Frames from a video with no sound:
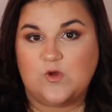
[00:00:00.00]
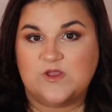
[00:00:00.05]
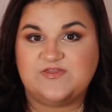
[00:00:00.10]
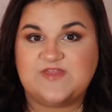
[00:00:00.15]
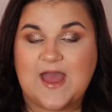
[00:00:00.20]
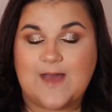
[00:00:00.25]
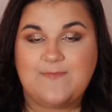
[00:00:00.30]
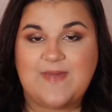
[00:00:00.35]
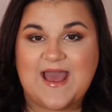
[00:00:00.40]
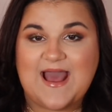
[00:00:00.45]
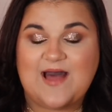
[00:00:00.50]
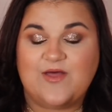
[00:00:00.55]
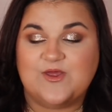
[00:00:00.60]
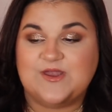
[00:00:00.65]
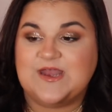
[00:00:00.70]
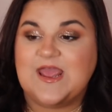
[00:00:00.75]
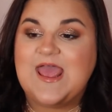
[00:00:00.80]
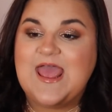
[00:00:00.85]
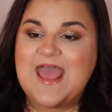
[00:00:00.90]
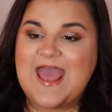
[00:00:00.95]
with that
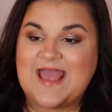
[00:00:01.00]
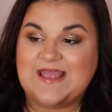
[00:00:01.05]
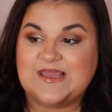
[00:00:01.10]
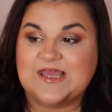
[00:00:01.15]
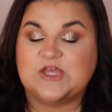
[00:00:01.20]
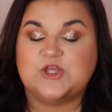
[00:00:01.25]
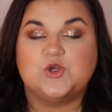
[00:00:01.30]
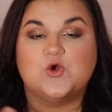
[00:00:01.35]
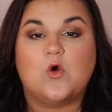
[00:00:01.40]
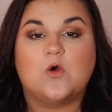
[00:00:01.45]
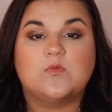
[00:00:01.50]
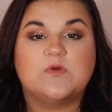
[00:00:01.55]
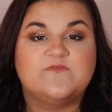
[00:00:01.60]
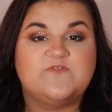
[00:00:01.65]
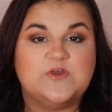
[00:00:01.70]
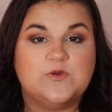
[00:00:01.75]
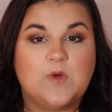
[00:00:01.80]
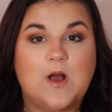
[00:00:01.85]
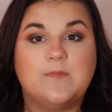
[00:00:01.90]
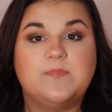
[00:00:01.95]
palette and get your
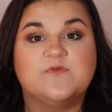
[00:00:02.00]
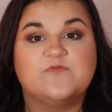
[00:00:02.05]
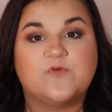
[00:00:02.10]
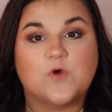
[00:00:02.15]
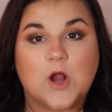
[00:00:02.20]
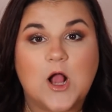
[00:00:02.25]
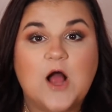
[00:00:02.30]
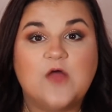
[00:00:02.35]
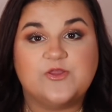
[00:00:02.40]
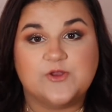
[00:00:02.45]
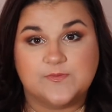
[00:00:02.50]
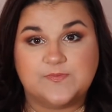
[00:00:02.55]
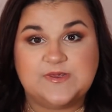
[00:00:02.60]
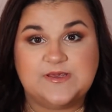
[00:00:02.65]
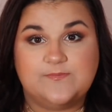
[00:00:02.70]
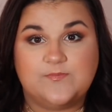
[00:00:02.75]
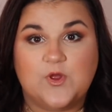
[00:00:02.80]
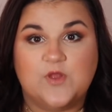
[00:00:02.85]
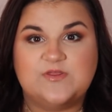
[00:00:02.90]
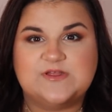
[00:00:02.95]
review up before other
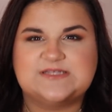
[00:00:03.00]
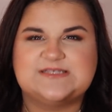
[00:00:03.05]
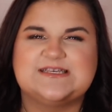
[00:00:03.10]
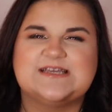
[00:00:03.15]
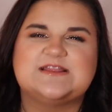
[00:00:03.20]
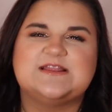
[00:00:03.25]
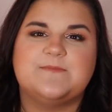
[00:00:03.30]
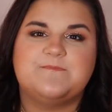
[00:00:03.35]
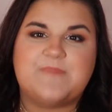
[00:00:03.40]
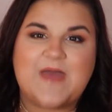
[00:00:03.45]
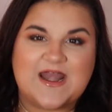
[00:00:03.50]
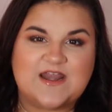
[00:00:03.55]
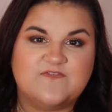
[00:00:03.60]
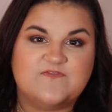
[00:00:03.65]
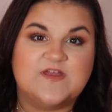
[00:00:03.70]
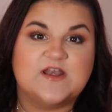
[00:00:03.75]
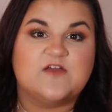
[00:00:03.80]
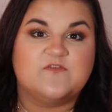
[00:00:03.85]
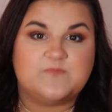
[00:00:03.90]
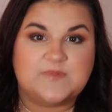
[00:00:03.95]
people. That's like the
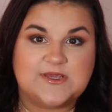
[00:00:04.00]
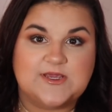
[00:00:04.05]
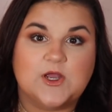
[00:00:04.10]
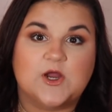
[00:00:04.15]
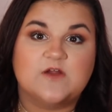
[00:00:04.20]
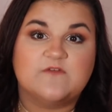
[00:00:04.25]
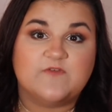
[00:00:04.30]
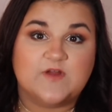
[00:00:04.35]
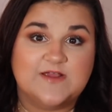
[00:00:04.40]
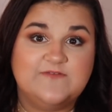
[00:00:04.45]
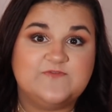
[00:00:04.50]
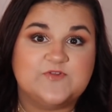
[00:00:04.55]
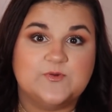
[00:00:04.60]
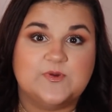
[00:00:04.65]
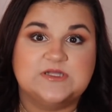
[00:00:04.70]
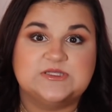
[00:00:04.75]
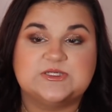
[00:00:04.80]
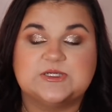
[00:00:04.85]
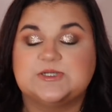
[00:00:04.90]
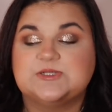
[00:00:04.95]
benefit of PR for
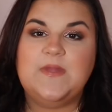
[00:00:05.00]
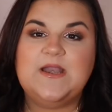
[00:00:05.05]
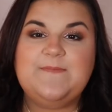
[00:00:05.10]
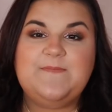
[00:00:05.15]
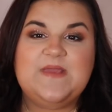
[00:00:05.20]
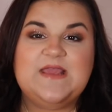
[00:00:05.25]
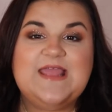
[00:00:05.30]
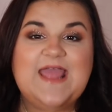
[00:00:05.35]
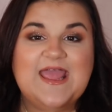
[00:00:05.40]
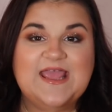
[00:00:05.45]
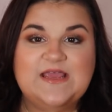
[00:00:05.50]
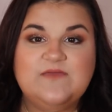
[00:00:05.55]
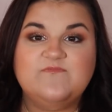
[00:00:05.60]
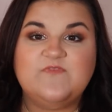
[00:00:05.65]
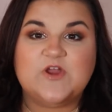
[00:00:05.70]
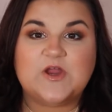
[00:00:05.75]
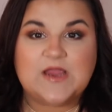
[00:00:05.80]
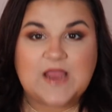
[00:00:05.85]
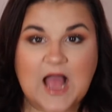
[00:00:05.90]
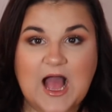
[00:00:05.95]
influencers. But it became
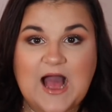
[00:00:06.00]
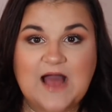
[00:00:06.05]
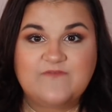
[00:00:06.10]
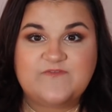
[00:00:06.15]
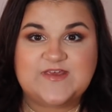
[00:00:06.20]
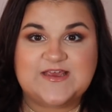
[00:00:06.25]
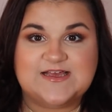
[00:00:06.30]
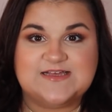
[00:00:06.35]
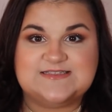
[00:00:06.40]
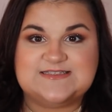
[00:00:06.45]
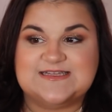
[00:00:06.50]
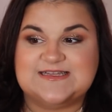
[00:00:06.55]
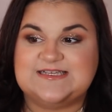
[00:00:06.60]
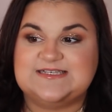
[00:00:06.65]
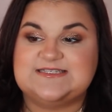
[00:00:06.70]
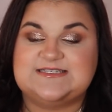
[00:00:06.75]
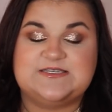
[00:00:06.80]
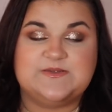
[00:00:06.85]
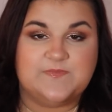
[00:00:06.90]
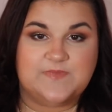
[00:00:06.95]
very obvious, at
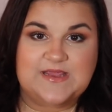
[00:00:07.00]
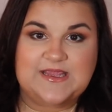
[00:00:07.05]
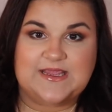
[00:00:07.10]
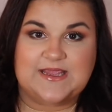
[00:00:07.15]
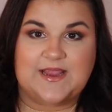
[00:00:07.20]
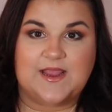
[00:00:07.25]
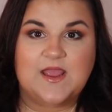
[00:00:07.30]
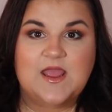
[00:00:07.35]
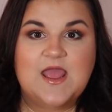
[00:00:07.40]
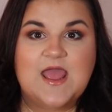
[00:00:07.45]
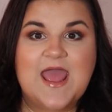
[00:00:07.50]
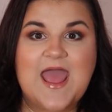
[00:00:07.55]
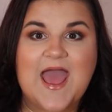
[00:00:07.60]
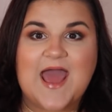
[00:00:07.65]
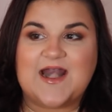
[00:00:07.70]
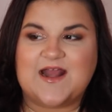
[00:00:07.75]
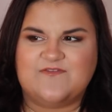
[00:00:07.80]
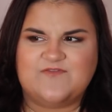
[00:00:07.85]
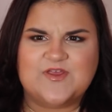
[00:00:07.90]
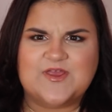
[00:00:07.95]
least to me,
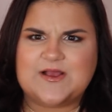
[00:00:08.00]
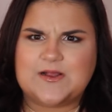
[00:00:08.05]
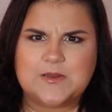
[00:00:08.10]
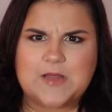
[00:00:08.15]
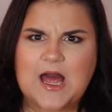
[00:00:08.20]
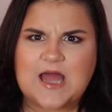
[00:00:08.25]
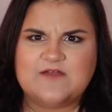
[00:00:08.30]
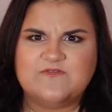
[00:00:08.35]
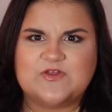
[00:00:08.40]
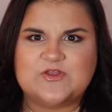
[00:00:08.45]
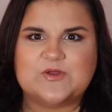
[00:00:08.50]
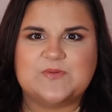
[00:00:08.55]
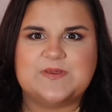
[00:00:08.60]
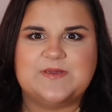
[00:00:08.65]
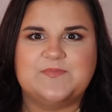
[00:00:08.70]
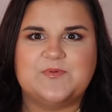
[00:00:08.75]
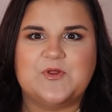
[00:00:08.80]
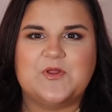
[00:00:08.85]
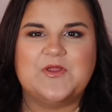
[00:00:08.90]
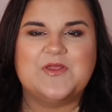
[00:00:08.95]
and I feel like a lot of other
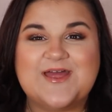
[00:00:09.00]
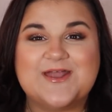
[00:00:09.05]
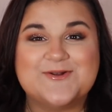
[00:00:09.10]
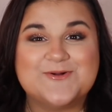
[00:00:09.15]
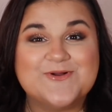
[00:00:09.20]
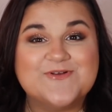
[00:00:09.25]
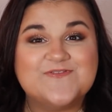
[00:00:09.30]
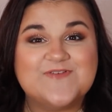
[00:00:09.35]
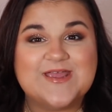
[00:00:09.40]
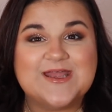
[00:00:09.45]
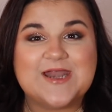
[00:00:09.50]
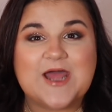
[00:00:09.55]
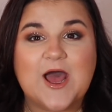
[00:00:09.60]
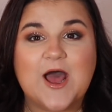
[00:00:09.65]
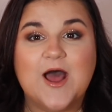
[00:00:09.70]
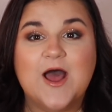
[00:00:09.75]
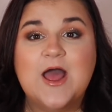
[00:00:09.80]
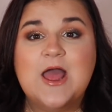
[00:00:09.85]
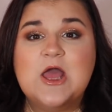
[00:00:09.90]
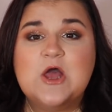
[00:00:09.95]
people, that
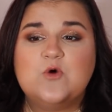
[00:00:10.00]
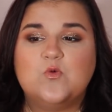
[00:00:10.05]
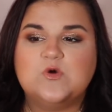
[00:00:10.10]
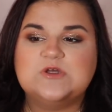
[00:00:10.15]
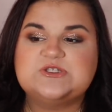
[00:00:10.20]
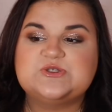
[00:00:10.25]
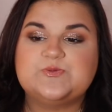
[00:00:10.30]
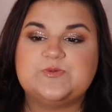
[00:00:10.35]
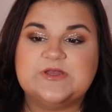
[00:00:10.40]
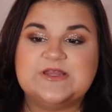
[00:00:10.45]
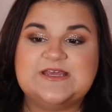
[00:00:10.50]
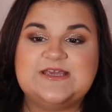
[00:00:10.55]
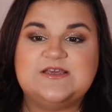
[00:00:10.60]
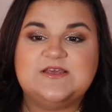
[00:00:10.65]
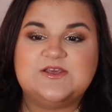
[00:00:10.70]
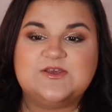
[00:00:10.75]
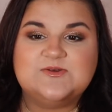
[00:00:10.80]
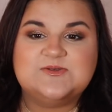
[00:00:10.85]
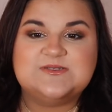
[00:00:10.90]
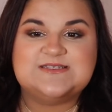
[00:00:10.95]
Norvina was really
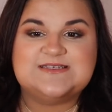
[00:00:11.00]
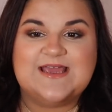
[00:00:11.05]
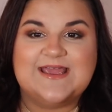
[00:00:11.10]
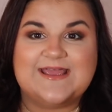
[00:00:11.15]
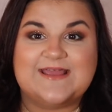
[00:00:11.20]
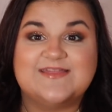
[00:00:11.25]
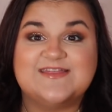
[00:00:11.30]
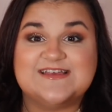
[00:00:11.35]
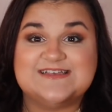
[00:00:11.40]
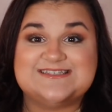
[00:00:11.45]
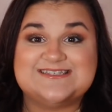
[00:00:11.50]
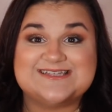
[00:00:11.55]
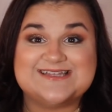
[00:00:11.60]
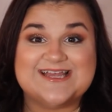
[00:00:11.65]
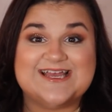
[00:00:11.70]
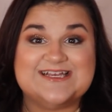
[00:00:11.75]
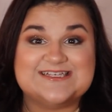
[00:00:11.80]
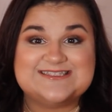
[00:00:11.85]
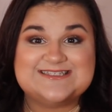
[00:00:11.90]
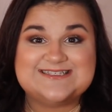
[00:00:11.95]
using this
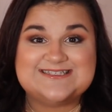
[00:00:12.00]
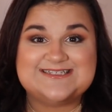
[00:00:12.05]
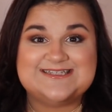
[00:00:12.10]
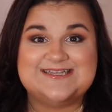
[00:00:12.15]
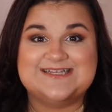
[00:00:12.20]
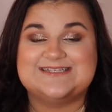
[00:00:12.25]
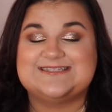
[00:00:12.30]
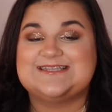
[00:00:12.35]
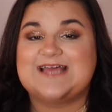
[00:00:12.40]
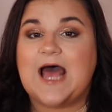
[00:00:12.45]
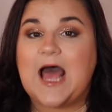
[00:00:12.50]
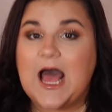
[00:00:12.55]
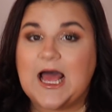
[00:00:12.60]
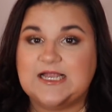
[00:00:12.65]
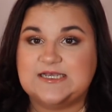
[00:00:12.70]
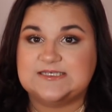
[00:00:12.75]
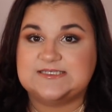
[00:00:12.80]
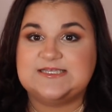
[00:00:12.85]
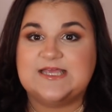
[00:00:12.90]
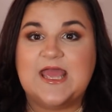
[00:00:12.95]
list, this
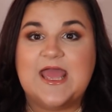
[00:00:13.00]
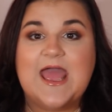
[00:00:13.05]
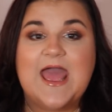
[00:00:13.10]
hunt,